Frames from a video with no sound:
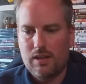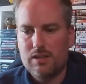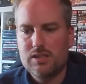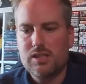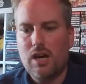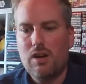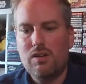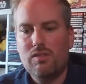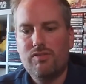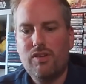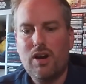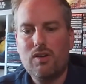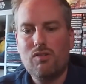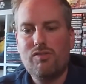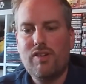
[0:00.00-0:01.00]
So
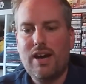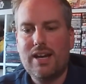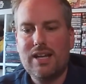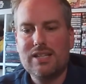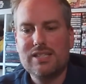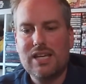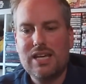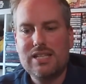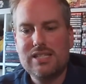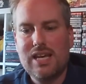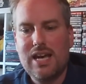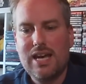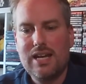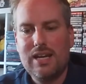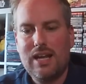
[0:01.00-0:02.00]
Final Fantasy
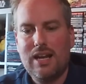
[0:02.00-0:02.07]
10,